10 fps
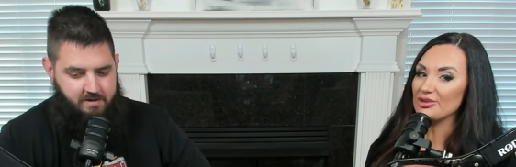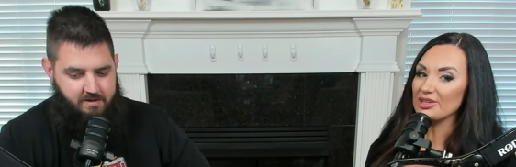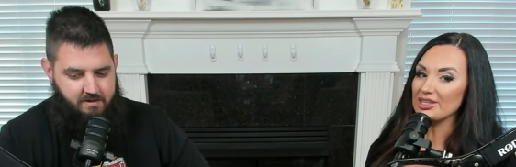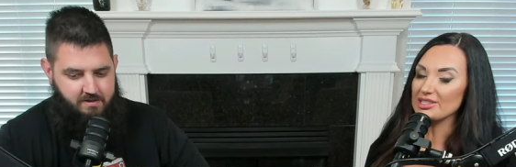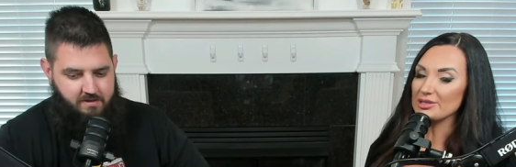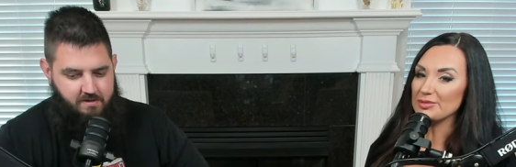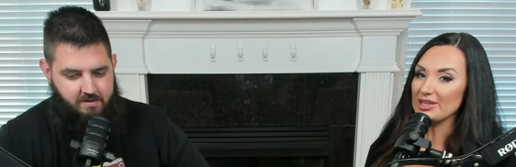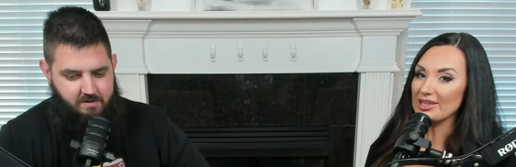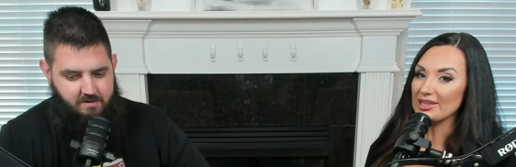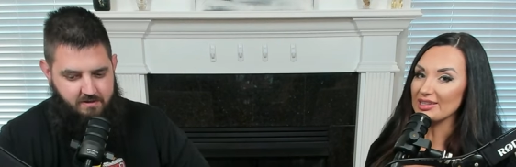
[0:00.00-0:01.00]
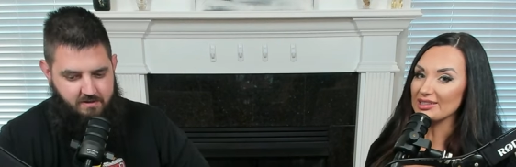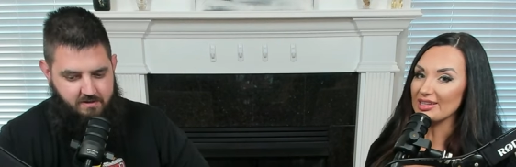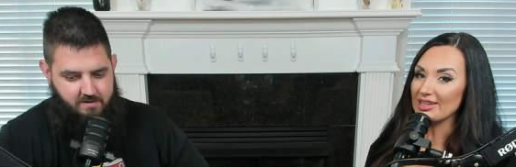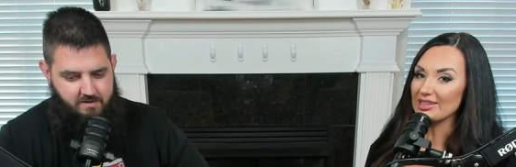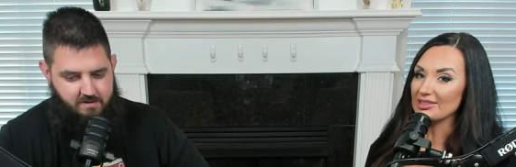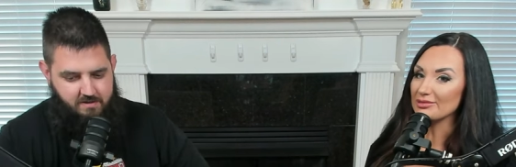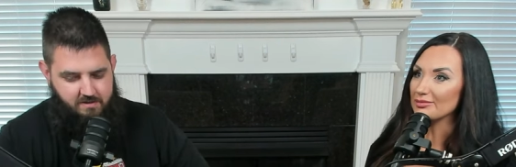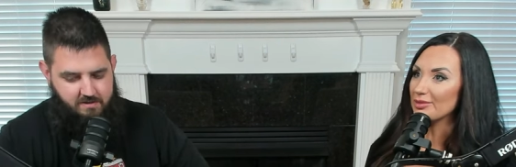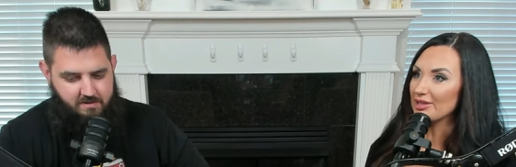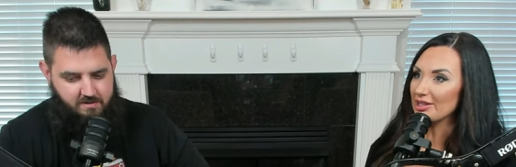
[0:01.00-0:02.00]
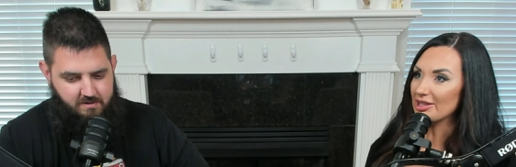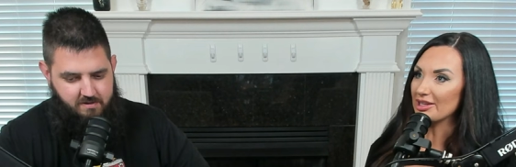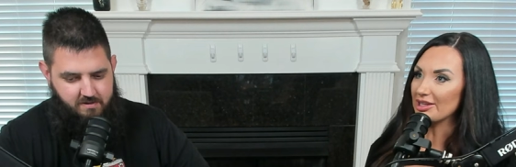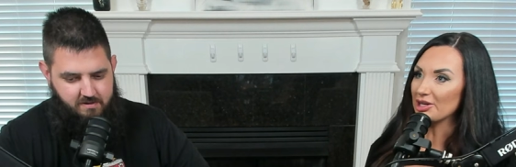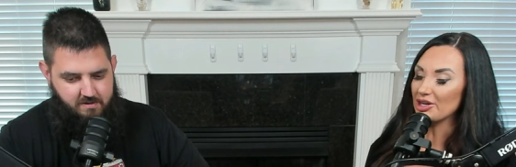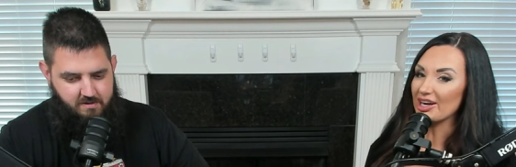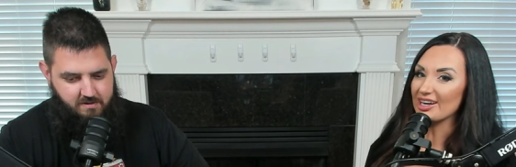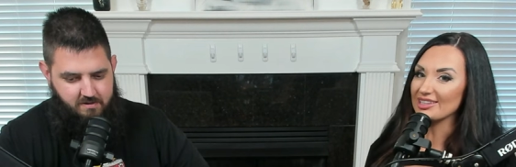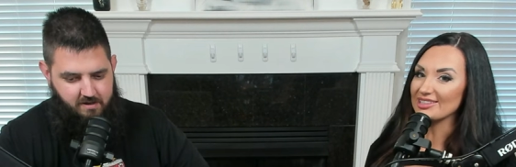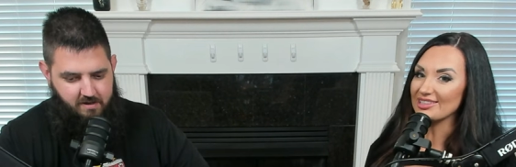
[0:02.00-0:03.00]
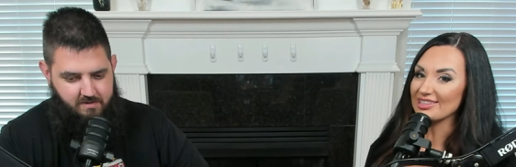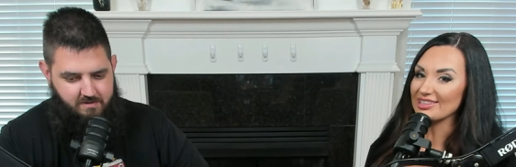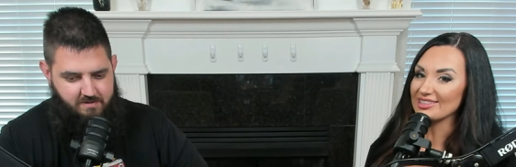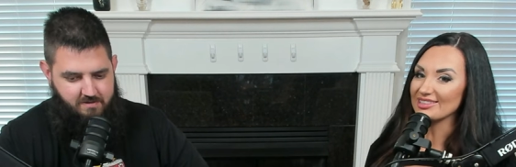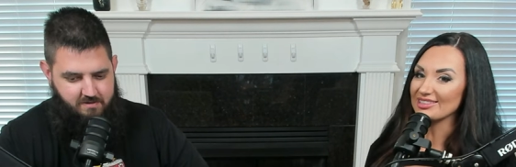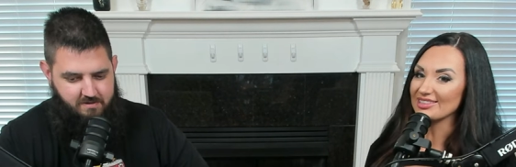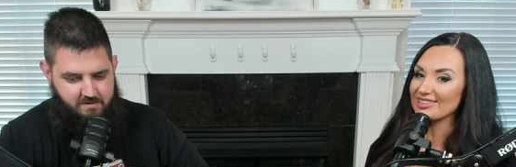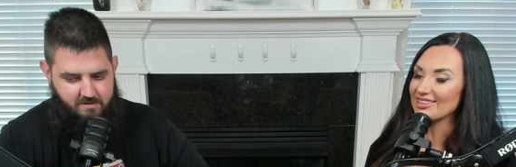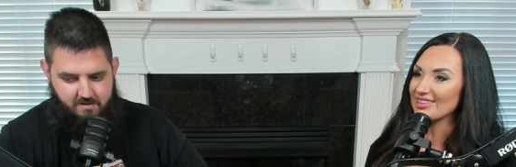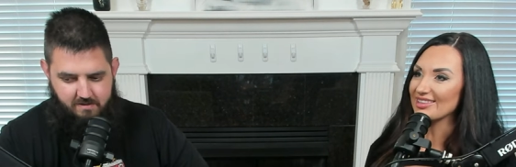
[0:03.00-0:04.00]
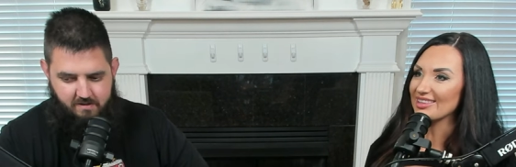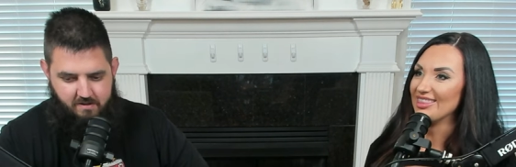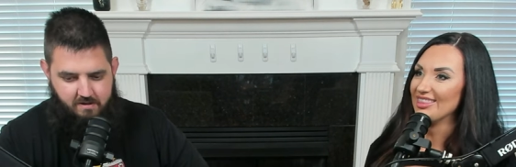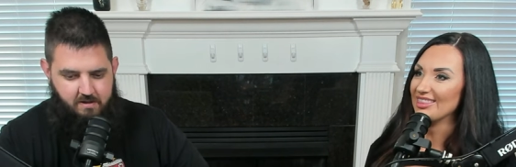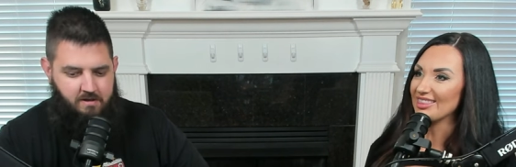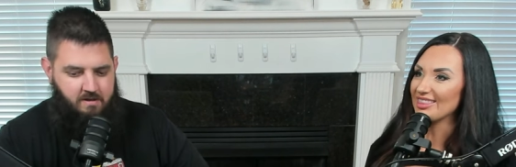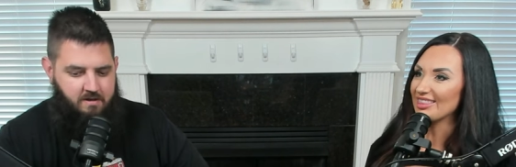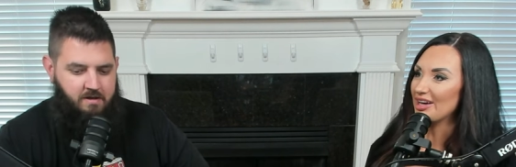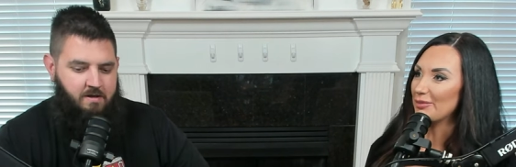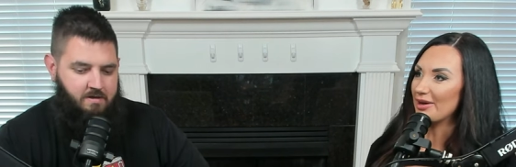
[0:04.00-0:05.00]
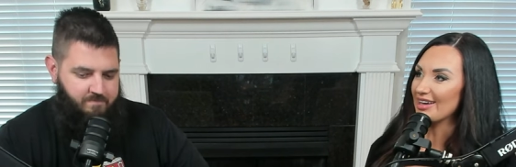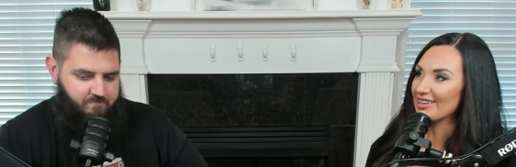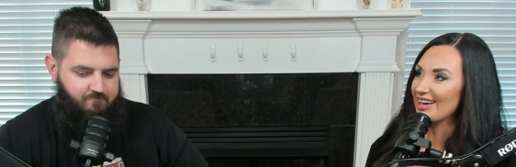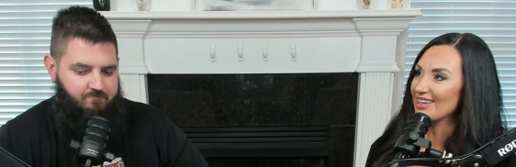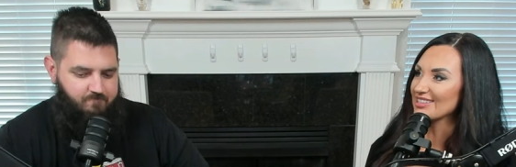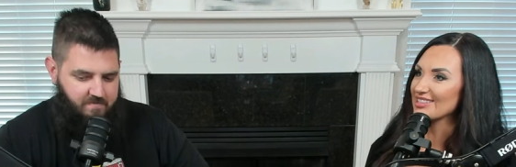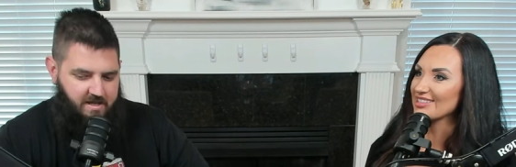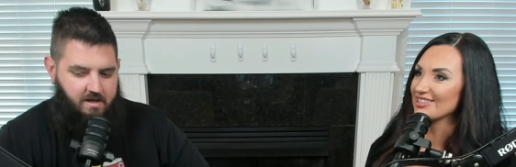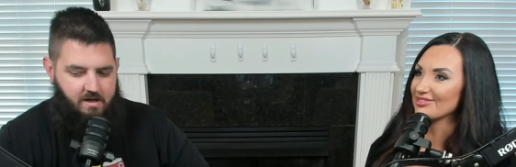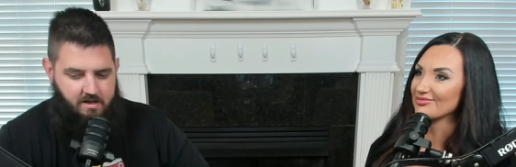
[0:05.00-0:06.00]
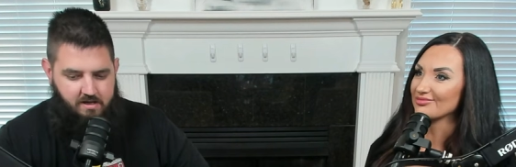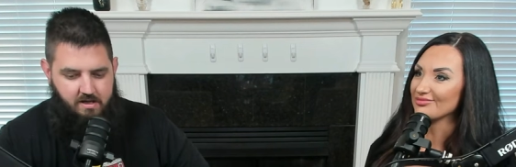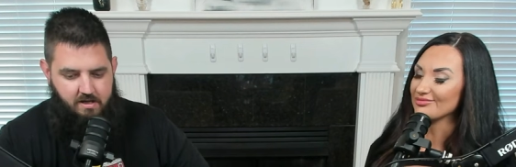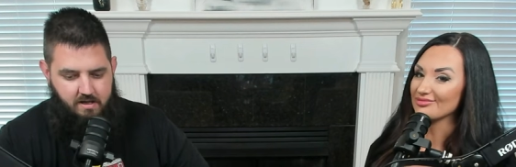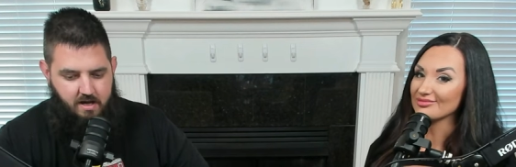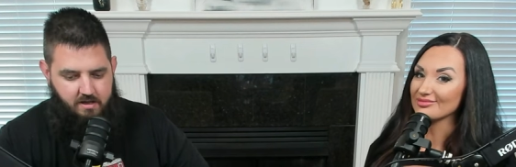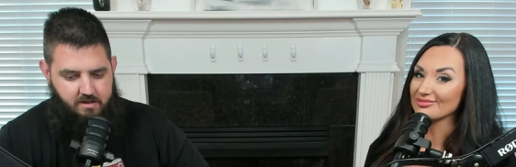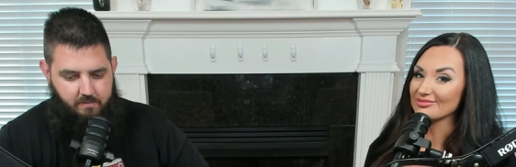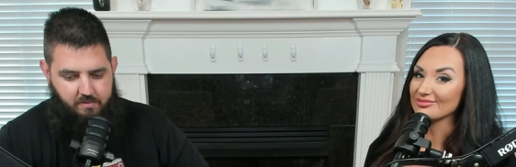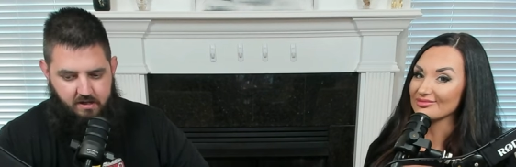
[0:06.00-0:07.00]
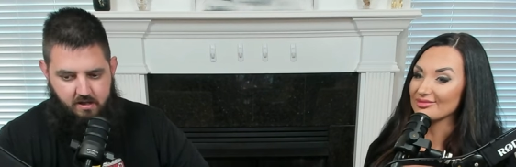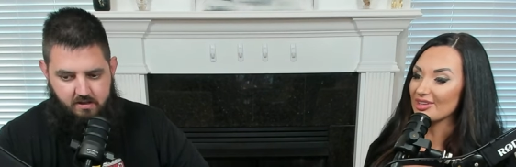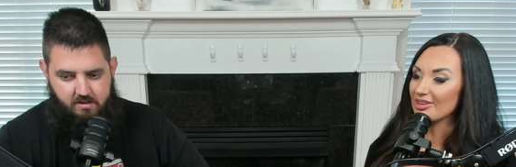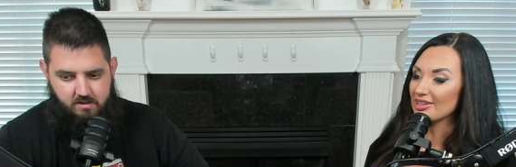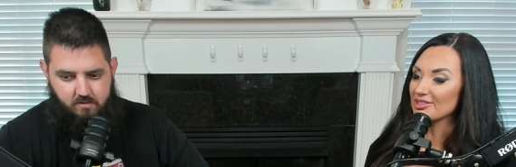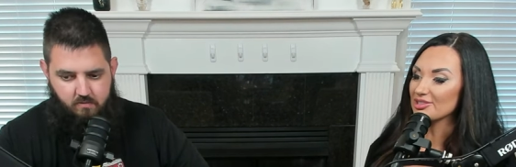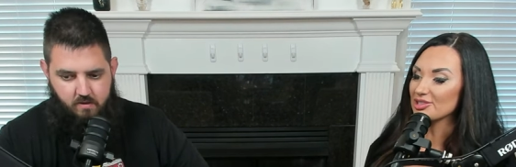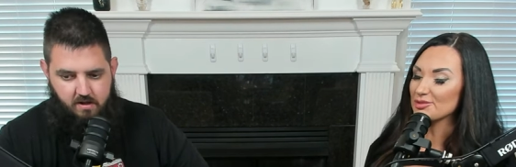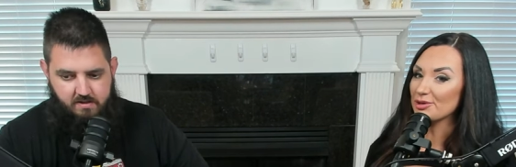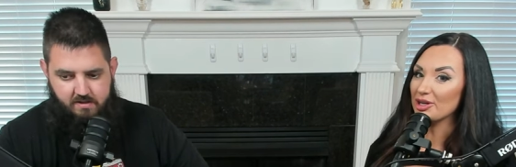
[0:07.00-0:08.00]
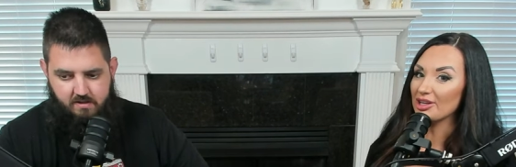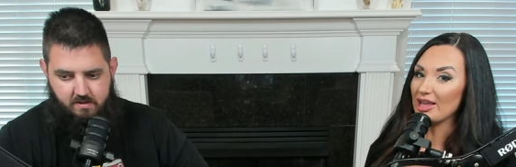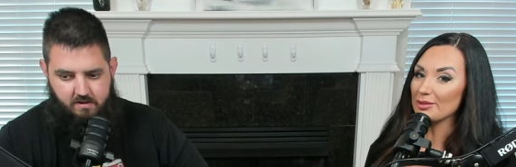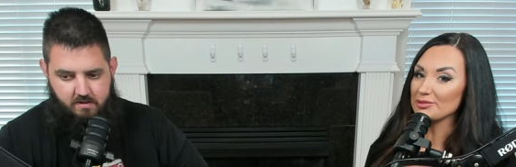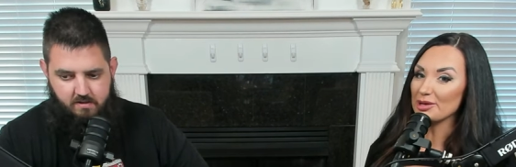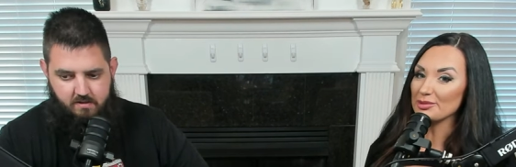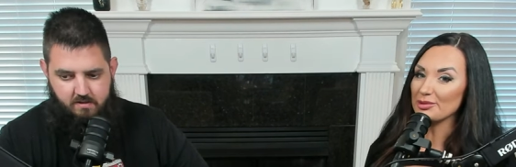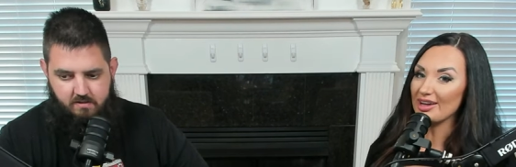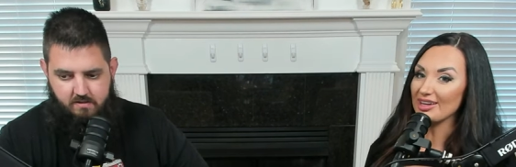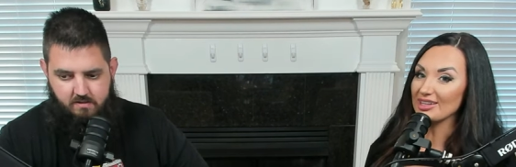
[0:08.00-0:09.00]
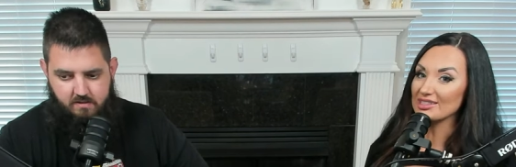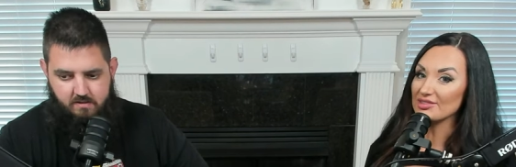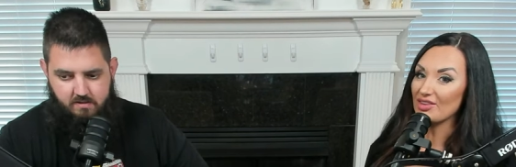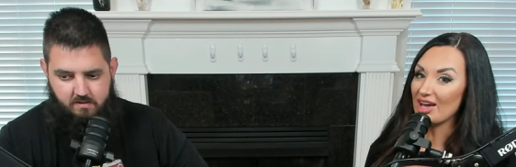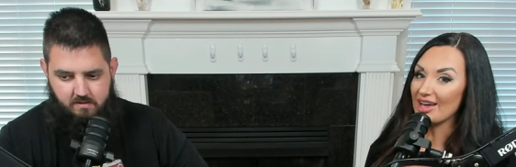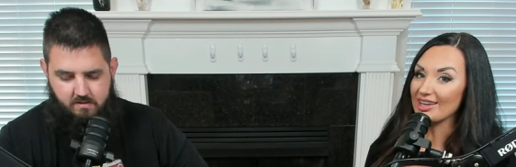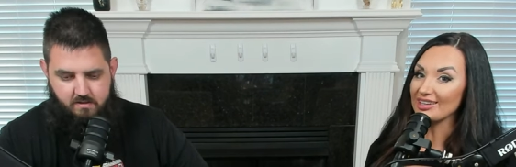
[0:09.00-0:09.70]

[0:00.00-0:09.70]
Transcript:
Speaker 1: need to be um, politically correct yeah. on a podcast.
Speaker 2: And it locked up again. Okay, so just Why put your
Speaker 1: laptop away. It's fine,